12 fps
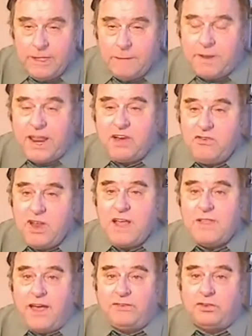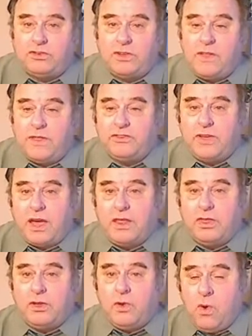But I realize there's another side
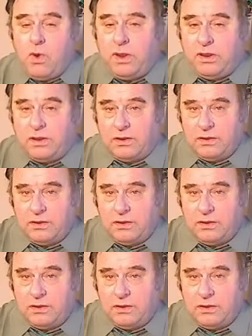of the coin.